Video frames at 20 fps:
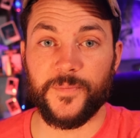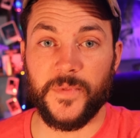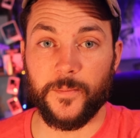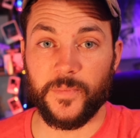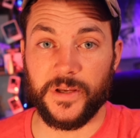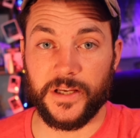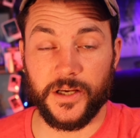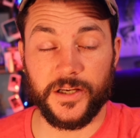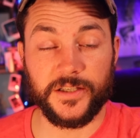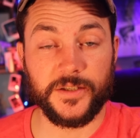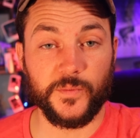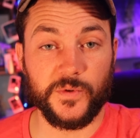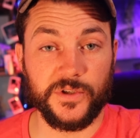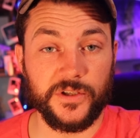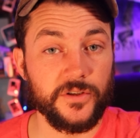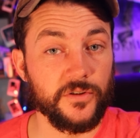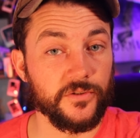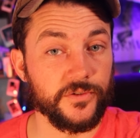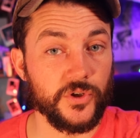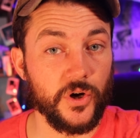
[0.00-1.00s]
and because it was
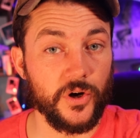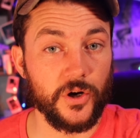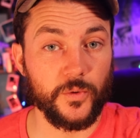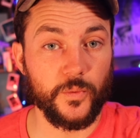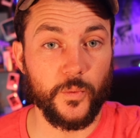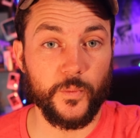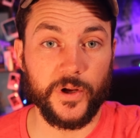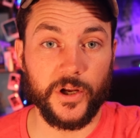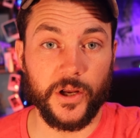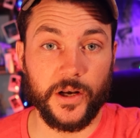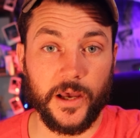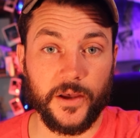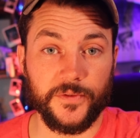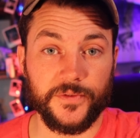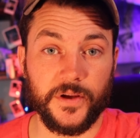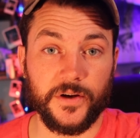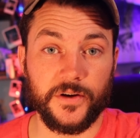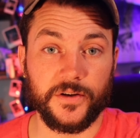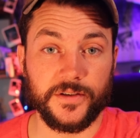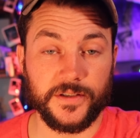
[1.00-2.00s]
still dark when we got
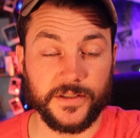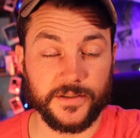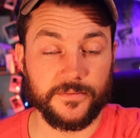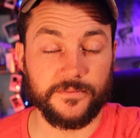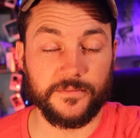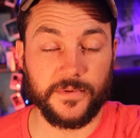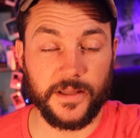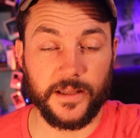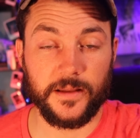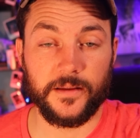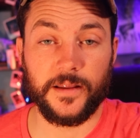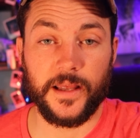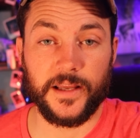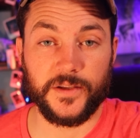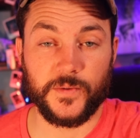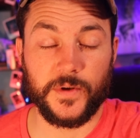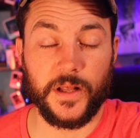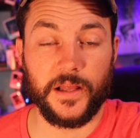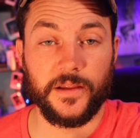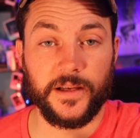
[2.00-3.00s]
out there because
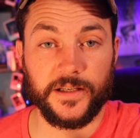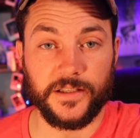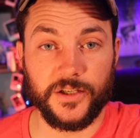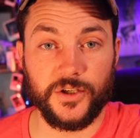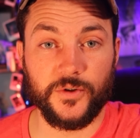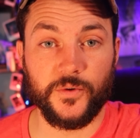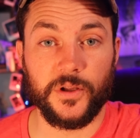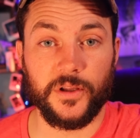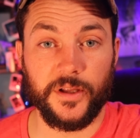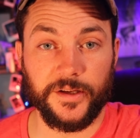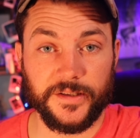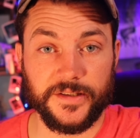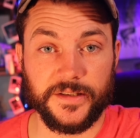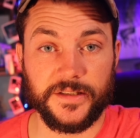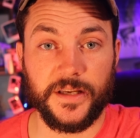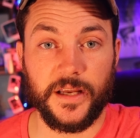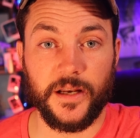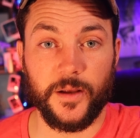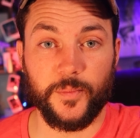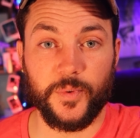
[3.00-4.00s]
that's what i like to do i like to
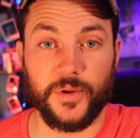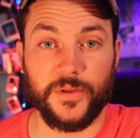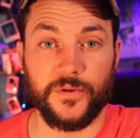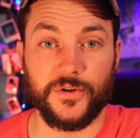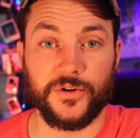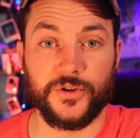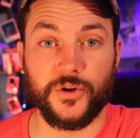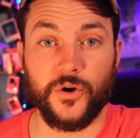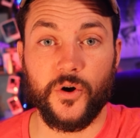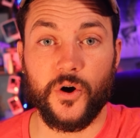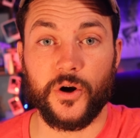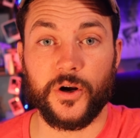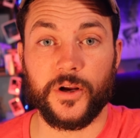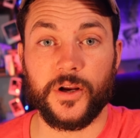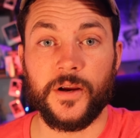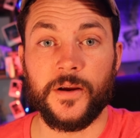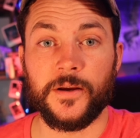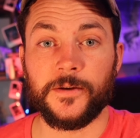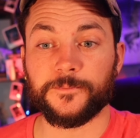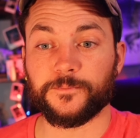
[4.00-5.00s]
set up in the
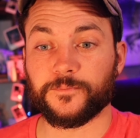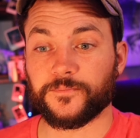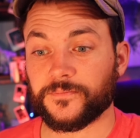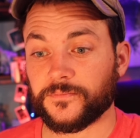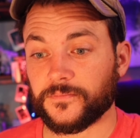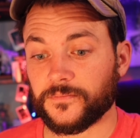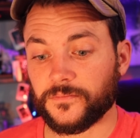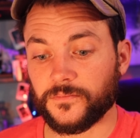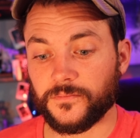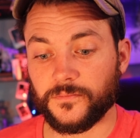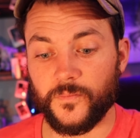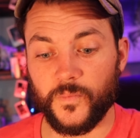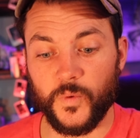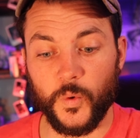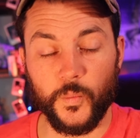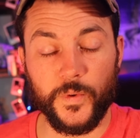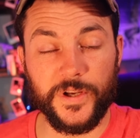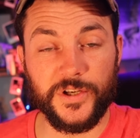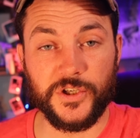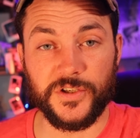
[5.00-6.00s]
dark
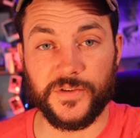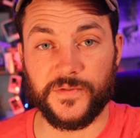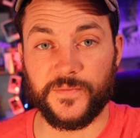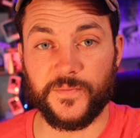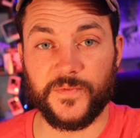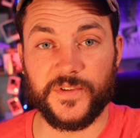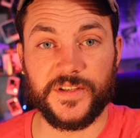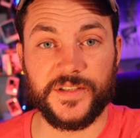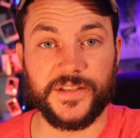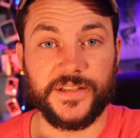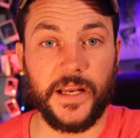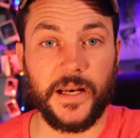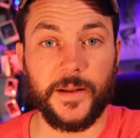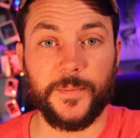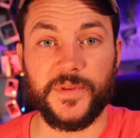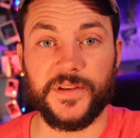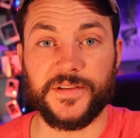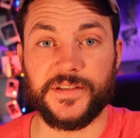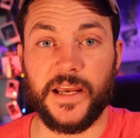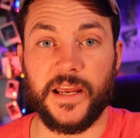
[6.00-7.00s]
we just set
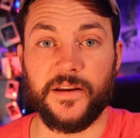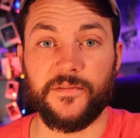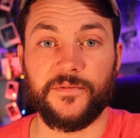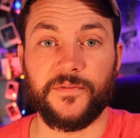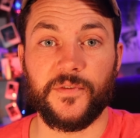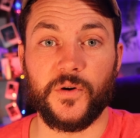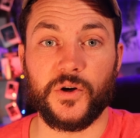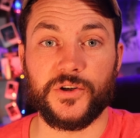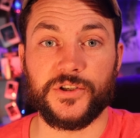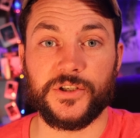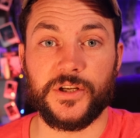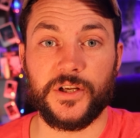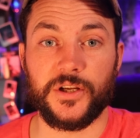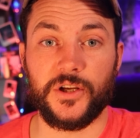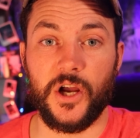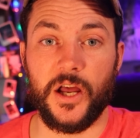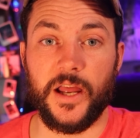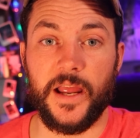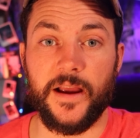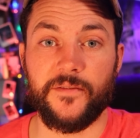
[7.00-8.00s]
up the tent first
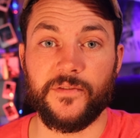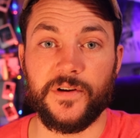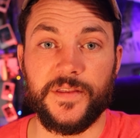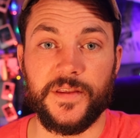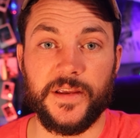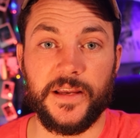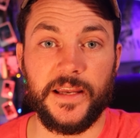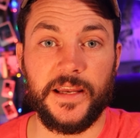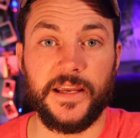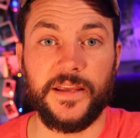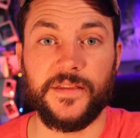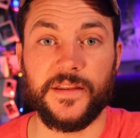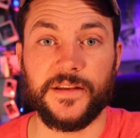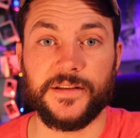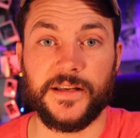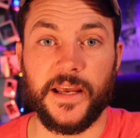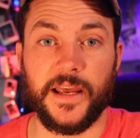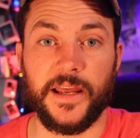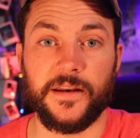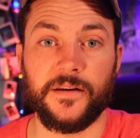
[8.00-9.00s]
got everything in the
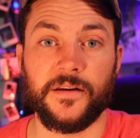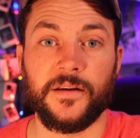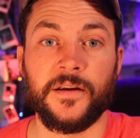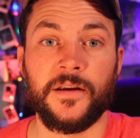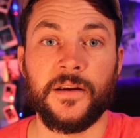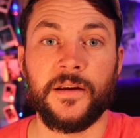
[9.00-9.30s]
tent